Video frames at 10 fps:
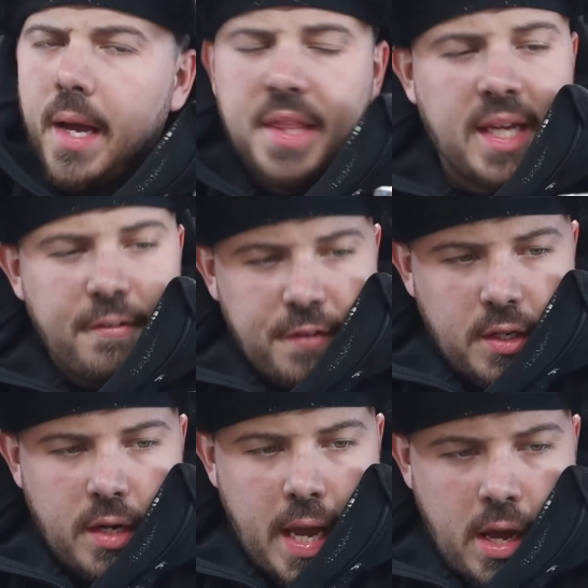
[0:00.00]
I think I
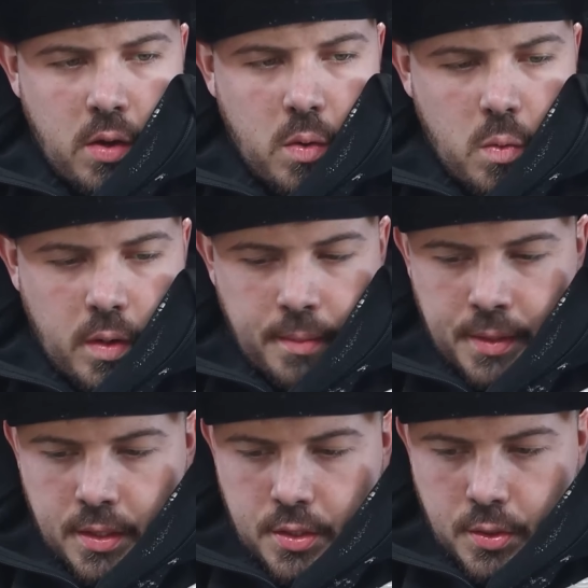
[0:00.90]
figured out what I'm
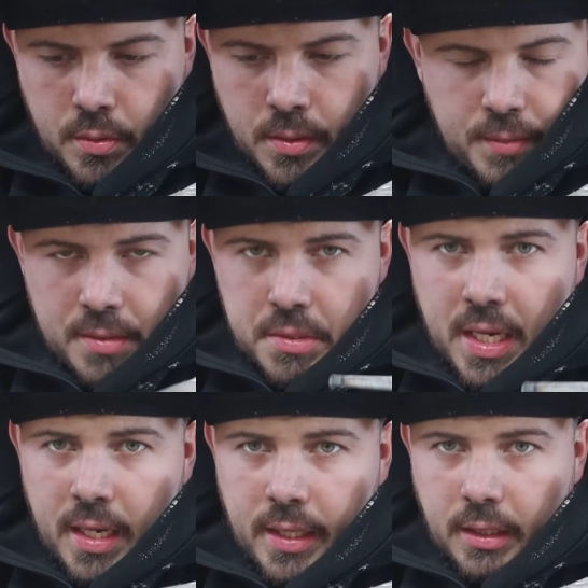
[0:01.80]
gonna do. It was
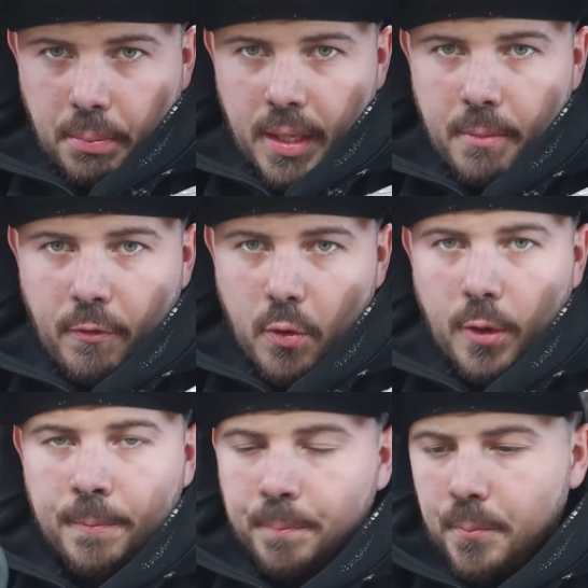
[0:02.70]
kind of like the plan
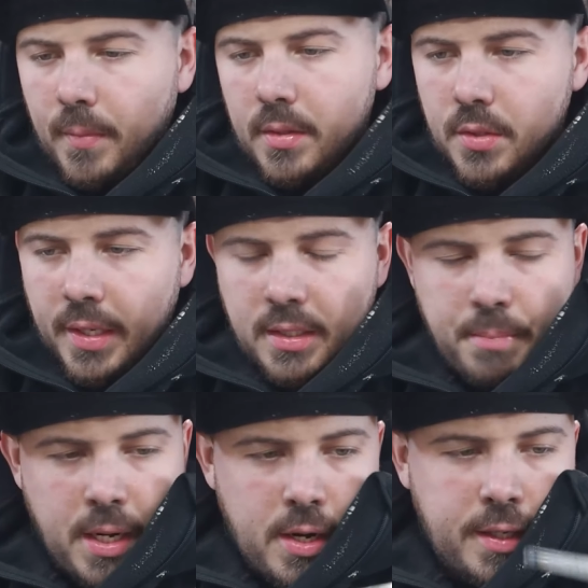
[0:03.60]
before. So I got the
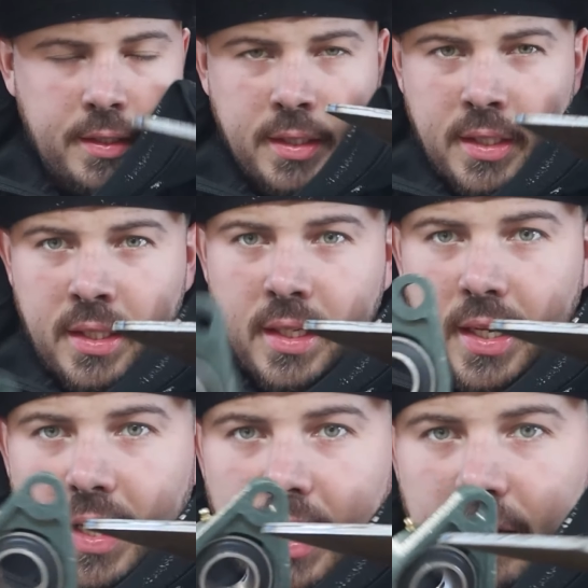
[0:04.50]
bearing,
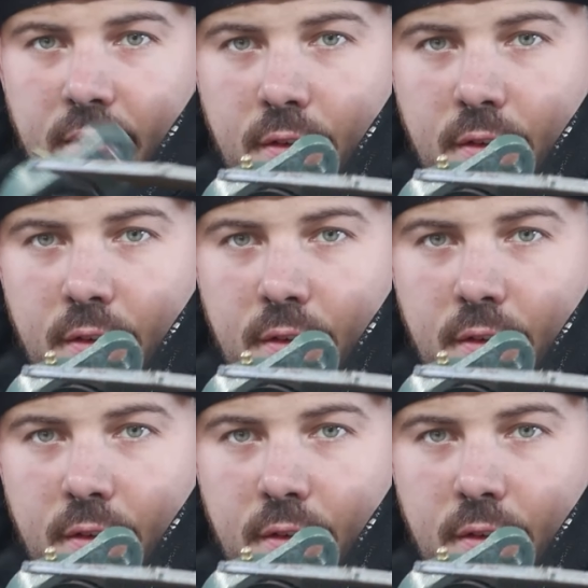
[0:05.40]
I got